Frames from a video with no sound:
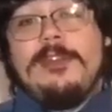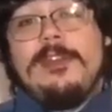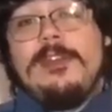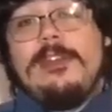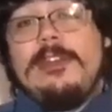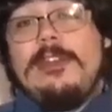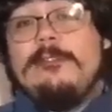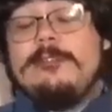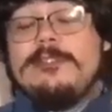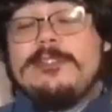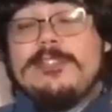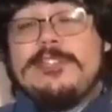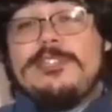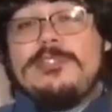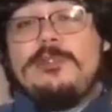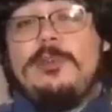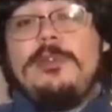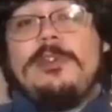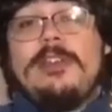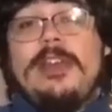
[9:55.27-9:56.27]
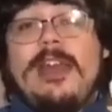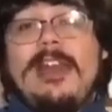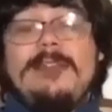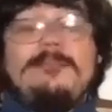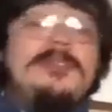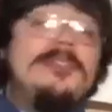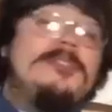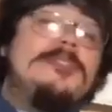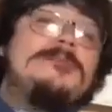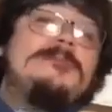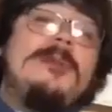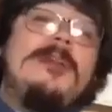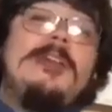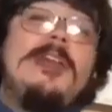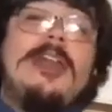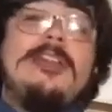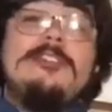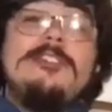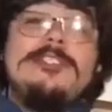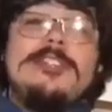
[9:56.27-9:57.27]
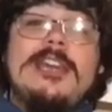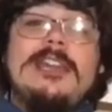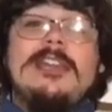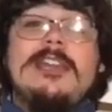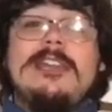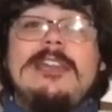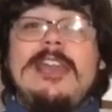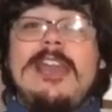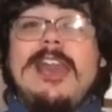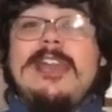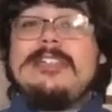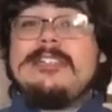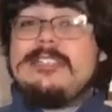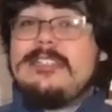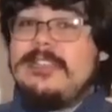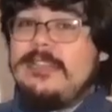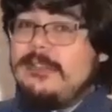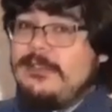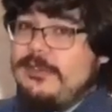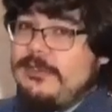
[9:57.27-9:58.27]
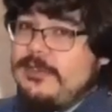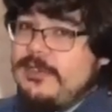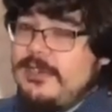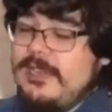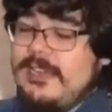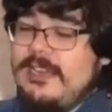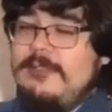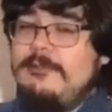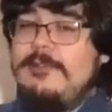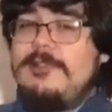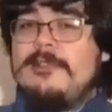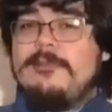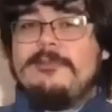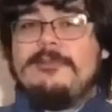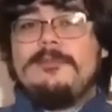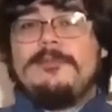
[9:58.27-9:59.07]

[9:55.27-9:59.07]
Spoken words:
He was a short guy, but he was very energetic, and he had his little ukulele with him.